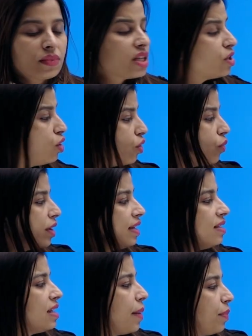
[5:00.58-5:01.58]
Look what
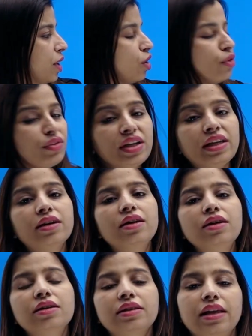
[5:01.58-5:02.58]
is happening over here.
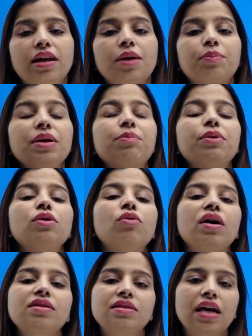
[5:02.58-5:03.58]
There are people who
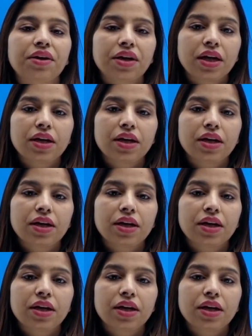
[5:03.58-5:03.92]
are standing